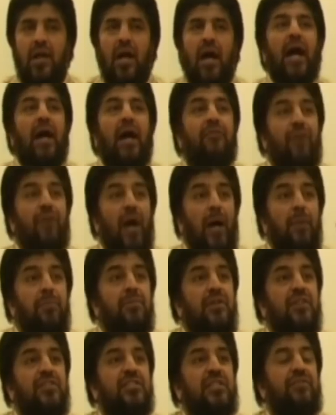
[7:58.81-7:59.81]
I'm
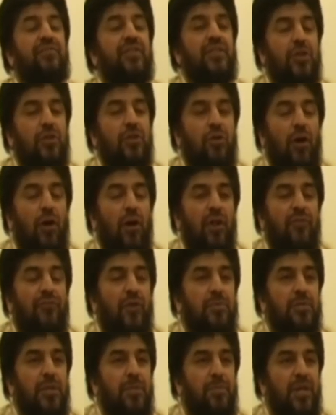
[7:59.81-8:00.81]
receiving the call
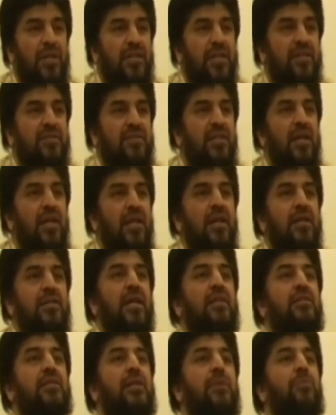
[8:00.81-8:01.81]
from the brothers
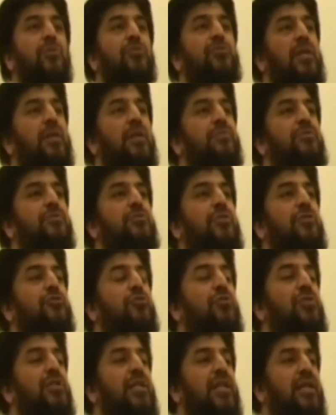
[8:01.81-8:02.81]
that the Muslim
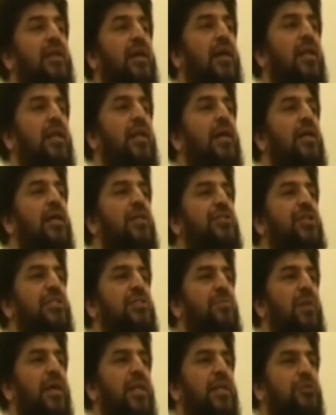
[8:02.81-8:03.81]
Sunni girl, she is
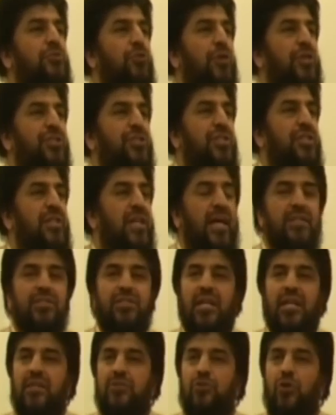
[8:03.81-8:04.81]
married to a Shia and
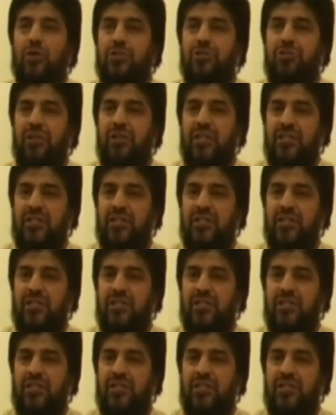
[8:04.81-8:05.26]
she has got three